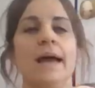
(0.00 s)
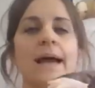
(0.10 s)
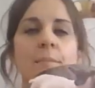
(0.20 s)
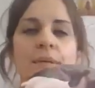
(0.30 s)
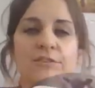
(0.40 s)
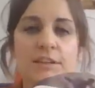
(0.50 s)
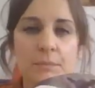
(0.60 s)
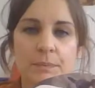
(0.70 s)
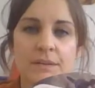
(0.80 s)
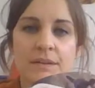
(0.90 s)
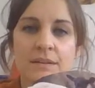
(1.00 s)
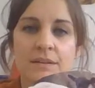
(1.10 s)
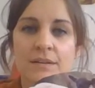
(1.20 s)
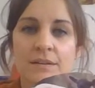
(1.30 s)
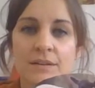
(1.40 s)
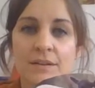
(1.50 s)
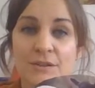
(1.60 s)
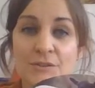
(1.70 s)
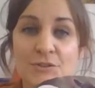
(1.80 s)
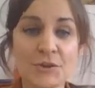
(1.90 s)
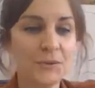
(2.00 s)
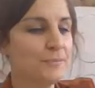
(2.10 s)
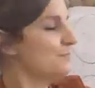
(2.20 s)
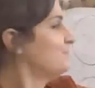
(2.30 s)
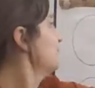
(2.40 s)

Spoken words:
How many sheep? 2.